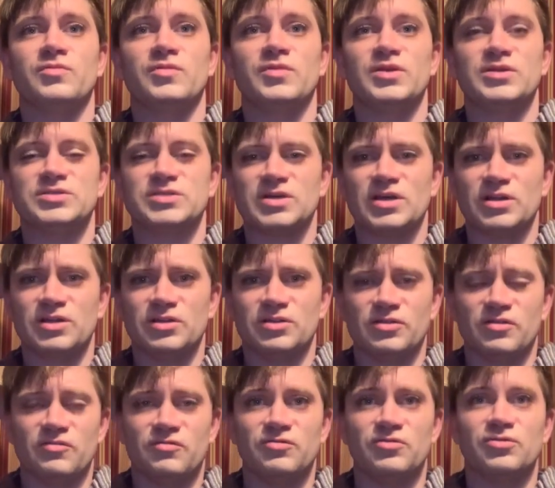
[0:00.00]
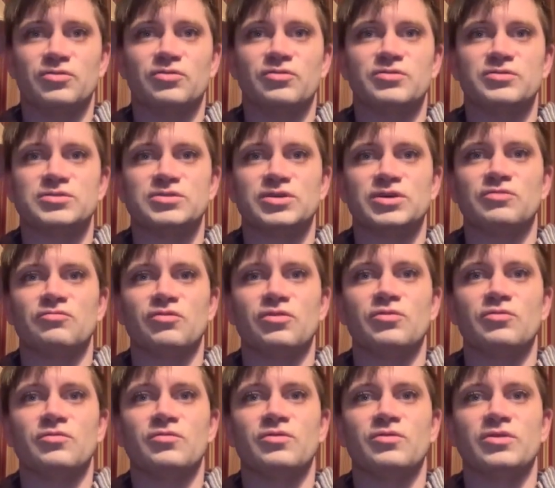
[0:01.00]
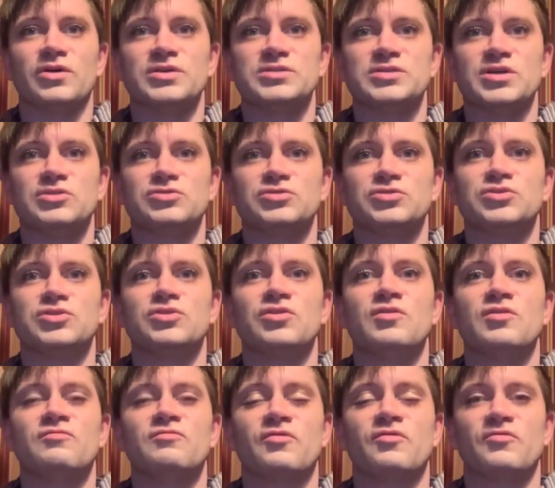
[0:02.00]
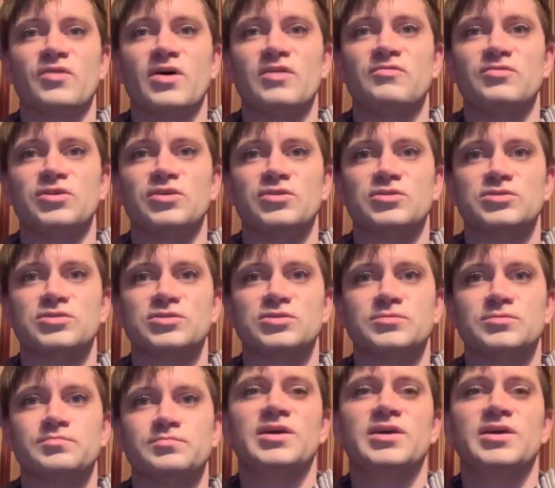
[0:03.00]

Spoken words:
they sadly lived on Skid Row, Los Angeles, for 5 years.